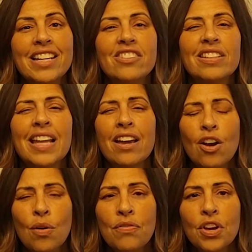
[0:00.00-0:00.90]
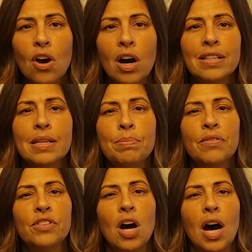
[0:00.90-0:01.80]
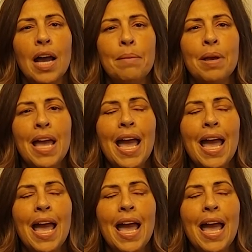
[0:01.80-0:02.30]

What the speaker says: Just let go of the concept of time